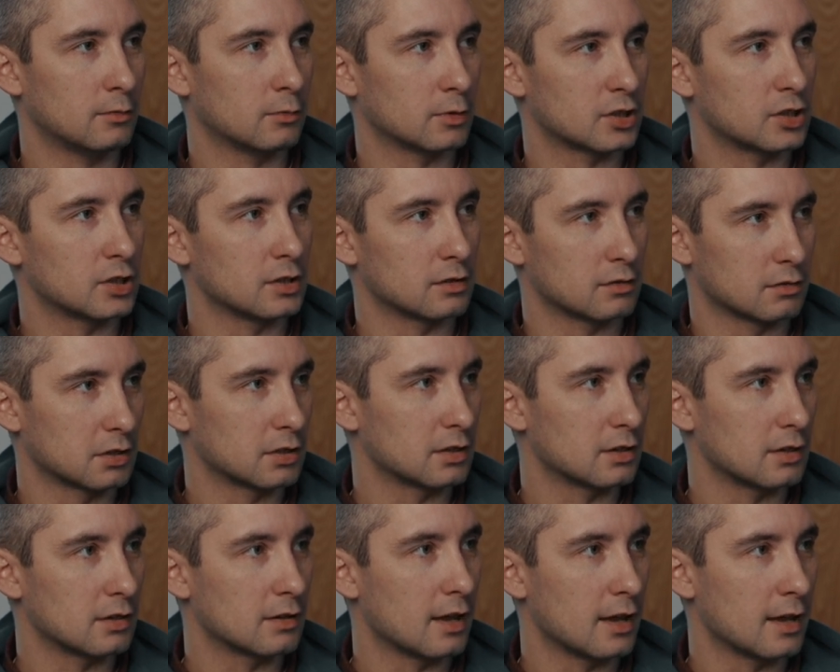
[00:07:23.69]
which is
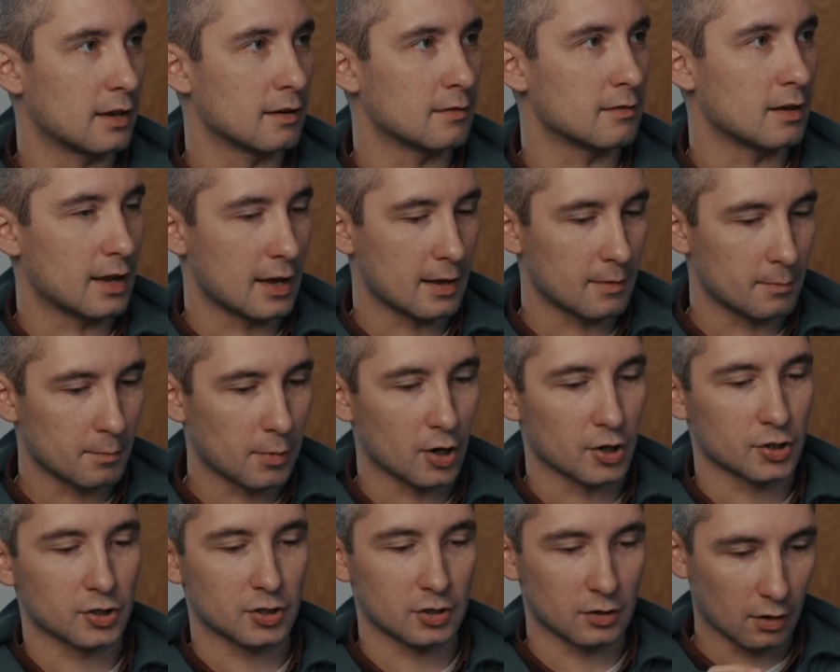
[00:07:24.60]
in
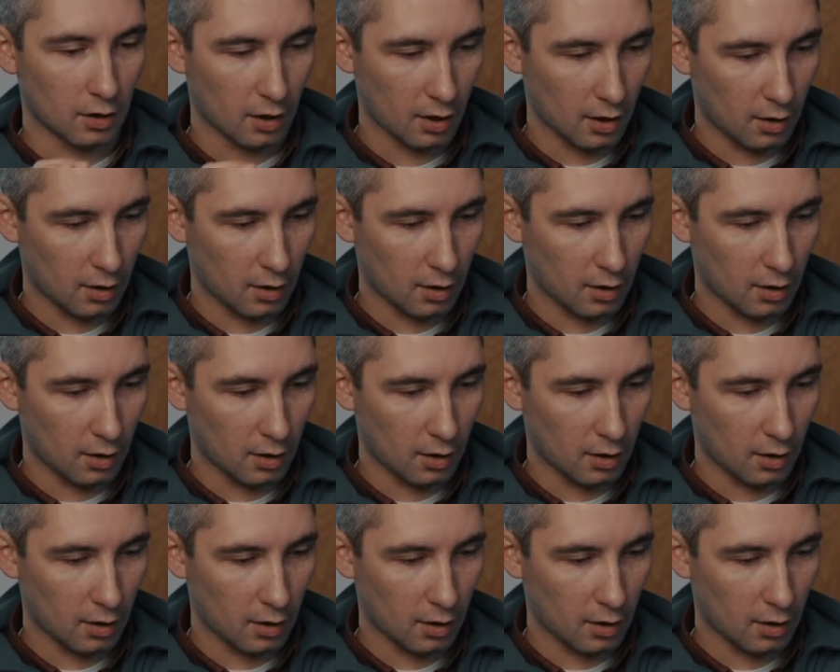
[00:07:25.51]
person